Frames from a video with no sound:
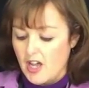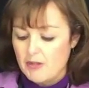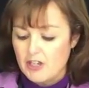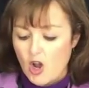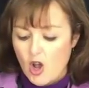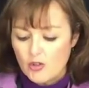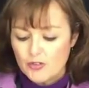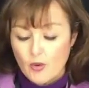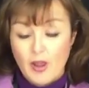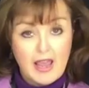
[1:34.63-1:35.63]
It
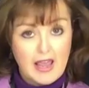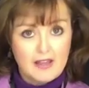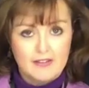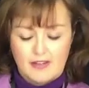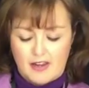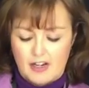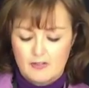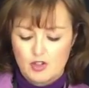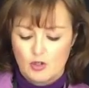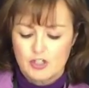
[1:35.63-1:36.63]
also has, and I've
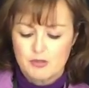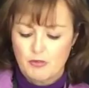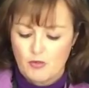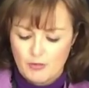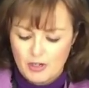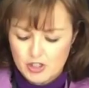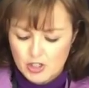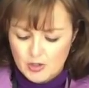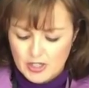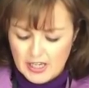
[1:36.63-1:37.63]
showed this before, but I'll
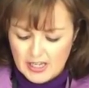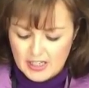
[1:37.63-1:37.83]
show it again,